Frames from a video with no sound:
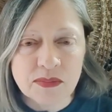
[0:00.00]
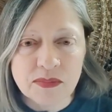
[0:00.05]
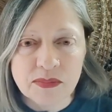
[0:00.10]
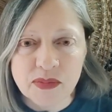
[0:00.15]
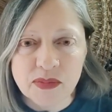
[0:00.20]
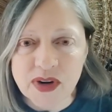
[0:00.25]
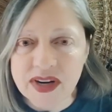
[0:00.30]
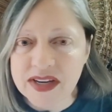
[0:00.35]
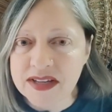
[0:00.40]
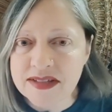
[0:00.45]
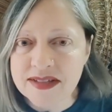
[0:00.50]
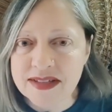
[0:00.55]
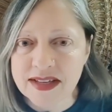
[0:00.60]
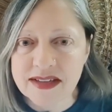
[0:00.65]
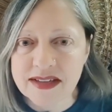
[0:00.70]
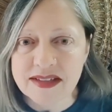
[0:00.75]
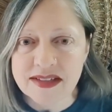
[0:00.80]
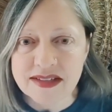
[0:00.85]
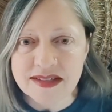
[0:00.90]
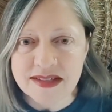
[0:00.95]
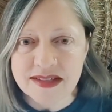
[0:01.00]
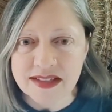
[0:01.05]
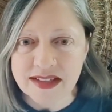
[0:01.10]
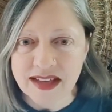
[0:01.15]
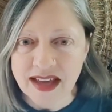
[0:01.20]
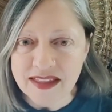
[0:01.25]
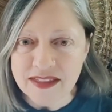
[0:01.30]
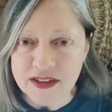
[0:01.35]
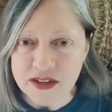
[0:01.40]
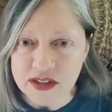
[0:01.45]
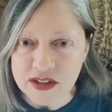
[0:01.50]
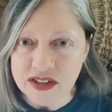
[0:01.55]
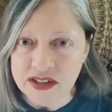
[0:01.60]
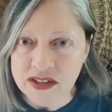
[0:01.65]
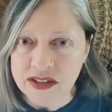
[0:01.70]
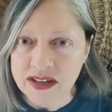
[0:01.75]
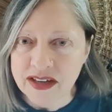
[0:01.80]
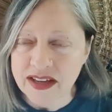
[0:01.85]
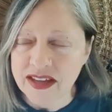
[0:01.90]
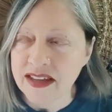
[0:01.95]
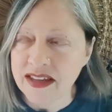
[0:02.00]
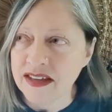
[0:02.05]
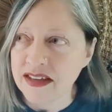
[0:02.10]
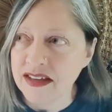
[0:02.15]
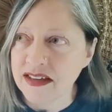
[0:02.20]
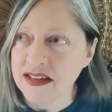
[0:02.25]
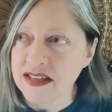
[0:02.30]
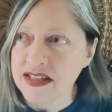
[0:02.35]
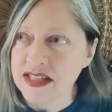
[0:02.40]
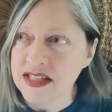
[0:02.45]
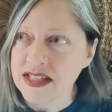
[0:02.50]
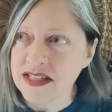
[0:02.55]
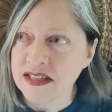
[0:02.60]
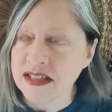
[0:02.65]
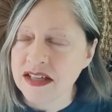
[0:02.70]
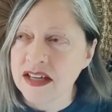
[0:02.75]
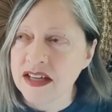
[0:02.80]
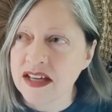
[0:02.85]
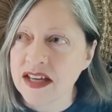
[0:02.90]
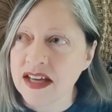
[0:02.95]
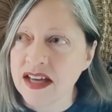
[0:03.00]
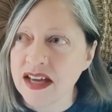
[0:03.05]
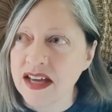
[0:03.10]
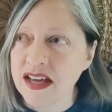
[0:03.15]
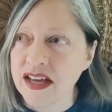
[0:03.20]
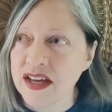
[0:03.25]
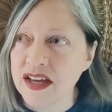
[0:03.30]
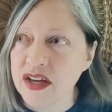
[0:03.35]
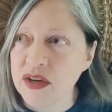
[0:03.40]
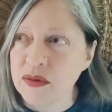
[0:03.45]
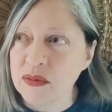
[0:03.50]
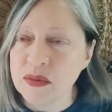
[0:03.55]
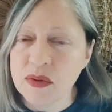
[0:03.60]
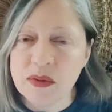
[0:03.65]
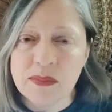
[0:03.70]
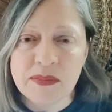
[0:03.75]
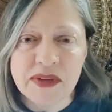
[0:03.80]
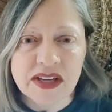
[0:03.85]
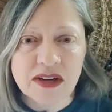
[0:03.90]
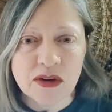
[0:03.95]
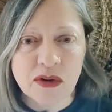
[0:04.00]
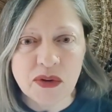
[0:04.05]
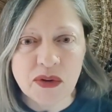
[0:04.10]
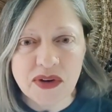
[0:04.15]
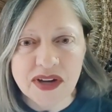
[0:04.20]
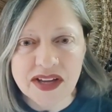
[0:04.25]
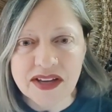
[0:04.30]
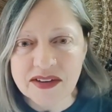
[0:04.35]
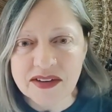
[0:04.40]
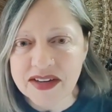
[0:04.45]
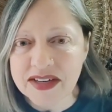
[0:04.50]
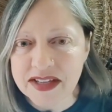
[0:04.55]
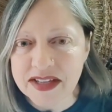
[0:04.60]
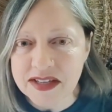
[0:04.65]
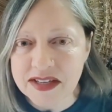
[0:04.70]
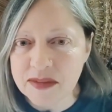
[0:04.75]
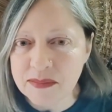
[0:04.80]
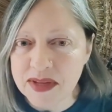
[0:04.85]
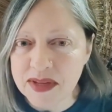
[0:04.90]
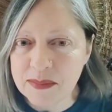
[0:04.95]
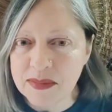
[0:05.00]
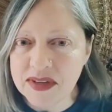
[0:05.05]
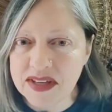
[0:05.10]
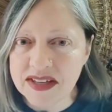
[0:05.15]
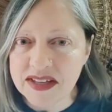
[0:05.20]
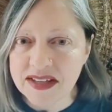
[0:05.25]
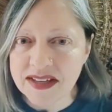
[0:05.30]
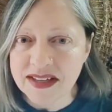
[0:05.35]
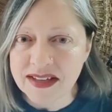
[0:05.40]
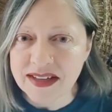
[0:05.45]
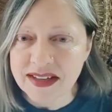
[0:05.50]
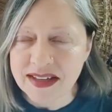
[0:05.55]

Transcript: brightest ideas together, and we won't be quite ready to maybe